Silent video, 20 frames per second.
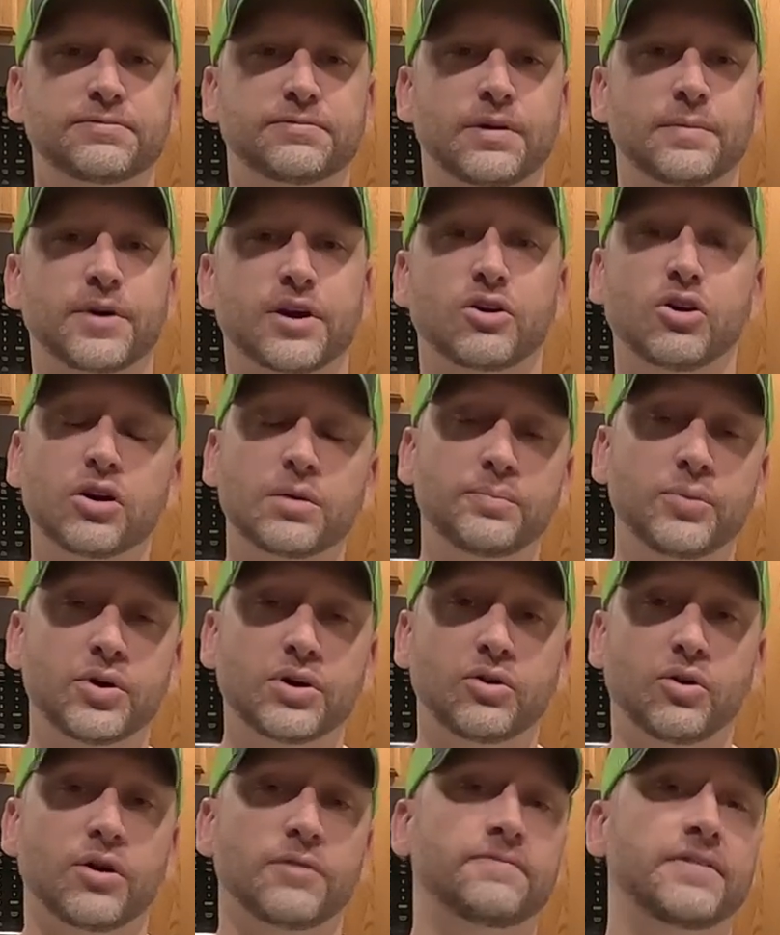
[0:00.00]
from a
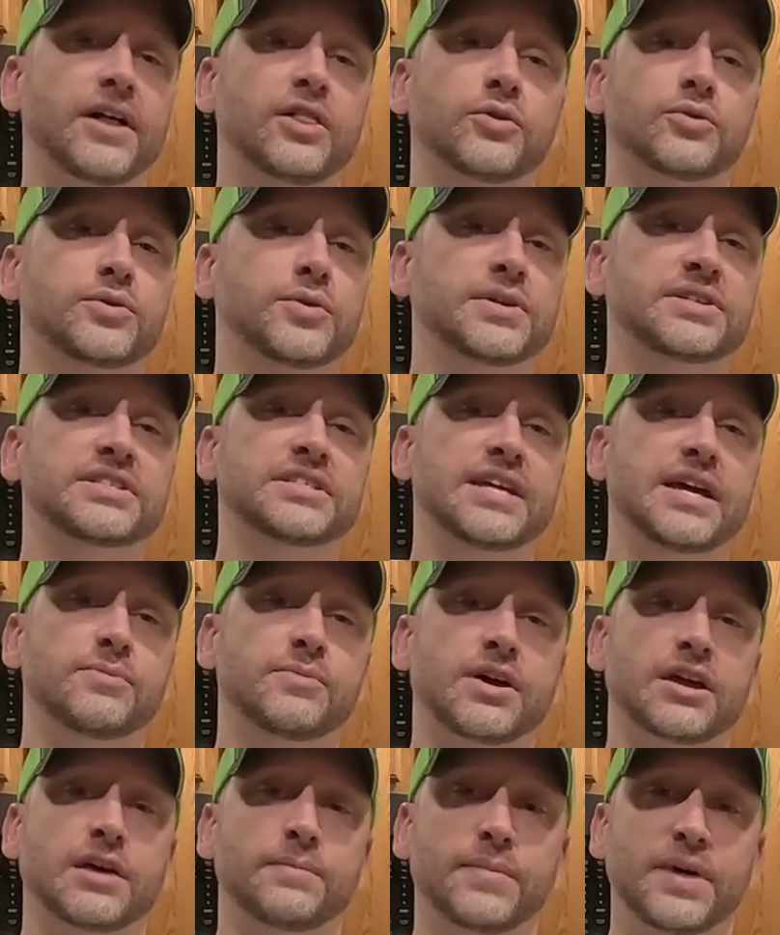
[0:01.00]
cookbook or follow USDA
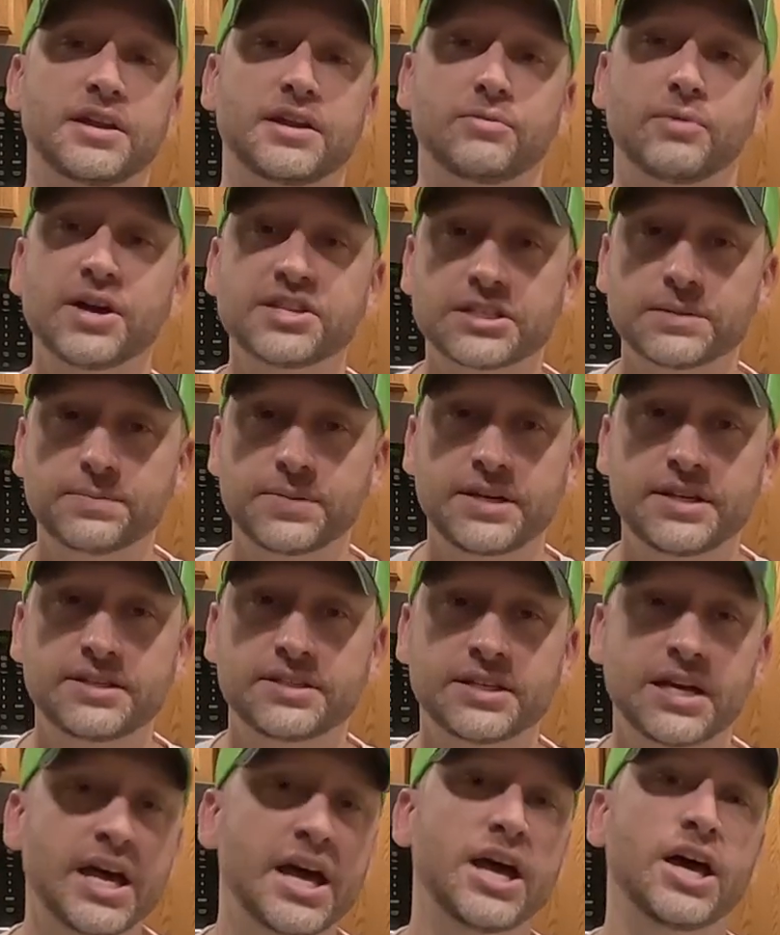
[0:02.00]
recommended
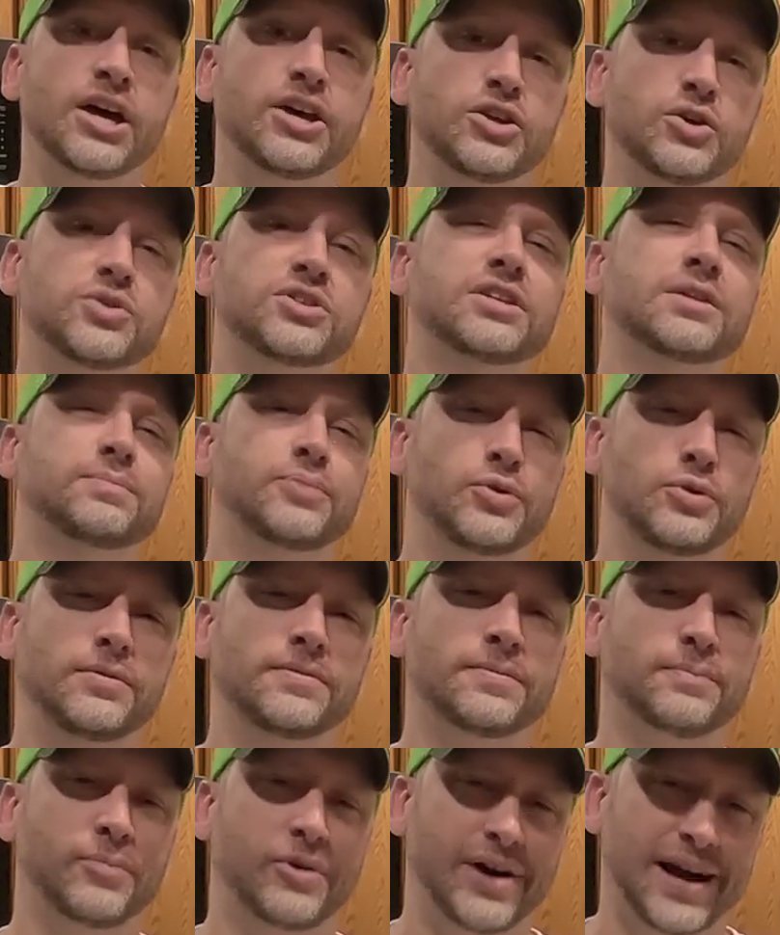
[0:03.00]
recipes, use an
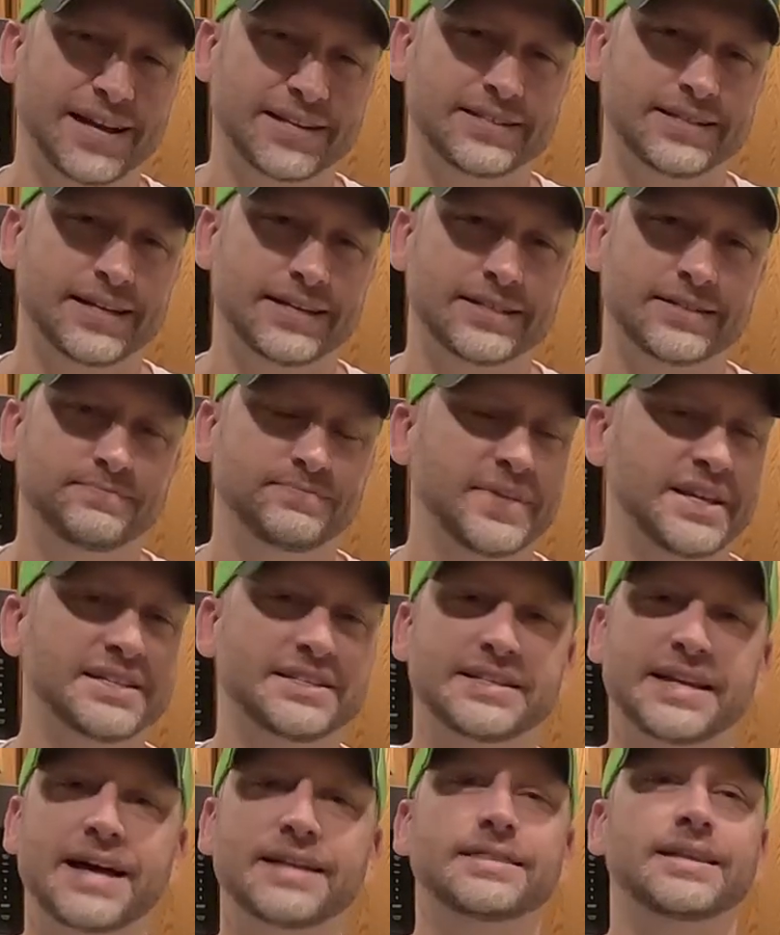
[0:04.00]
approved process.
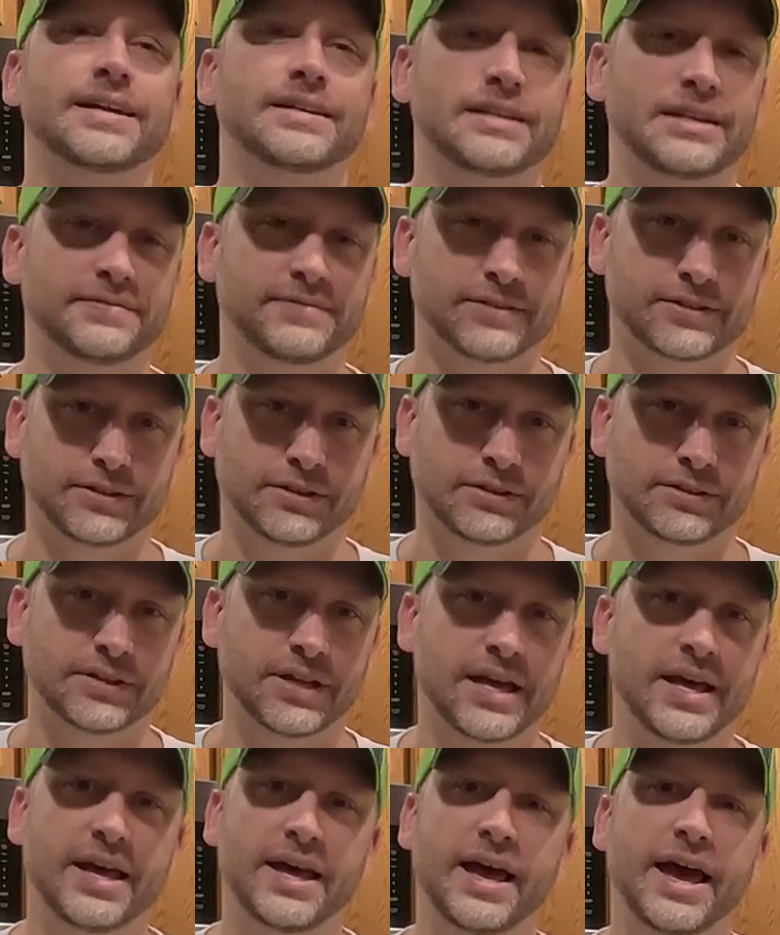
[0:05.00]
It's not that difficult.
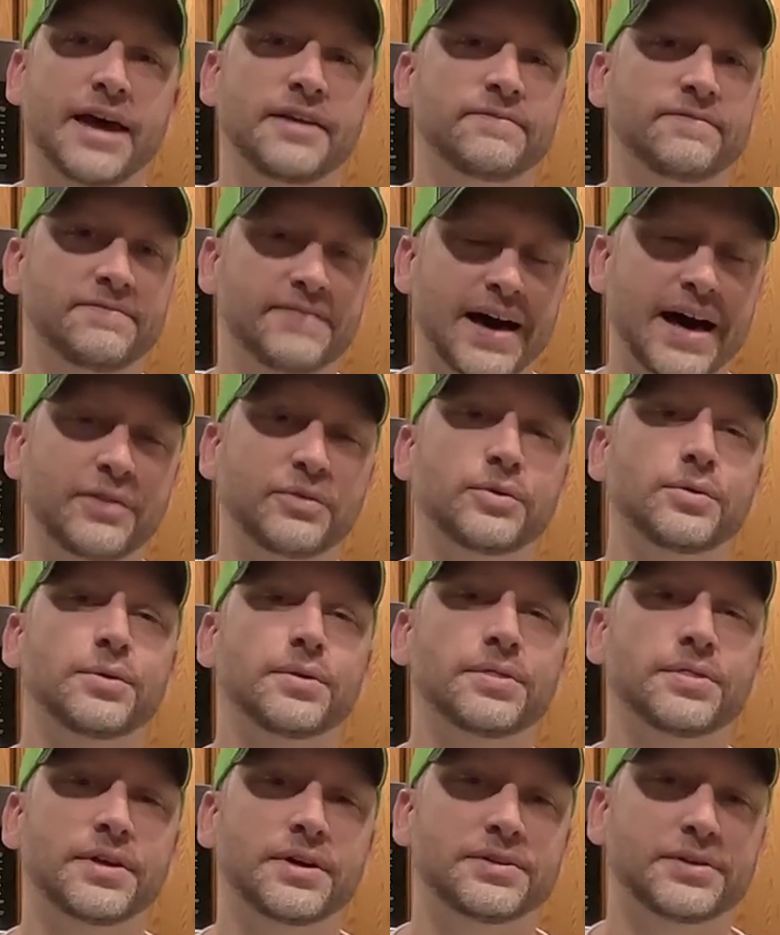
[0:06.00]
And follow
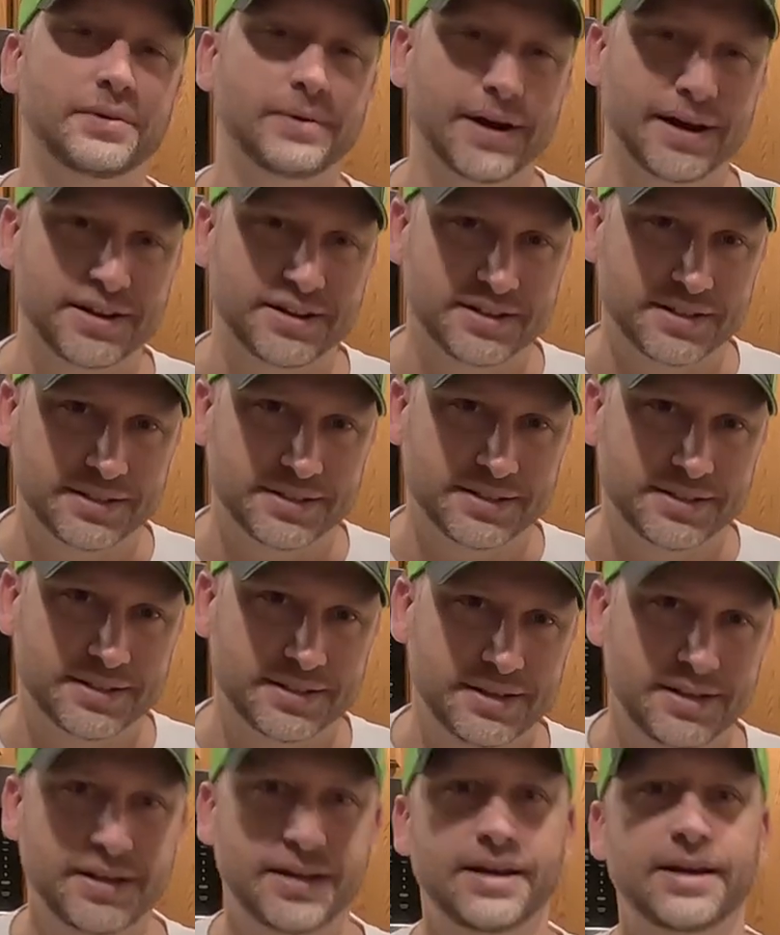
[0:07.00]
the directions.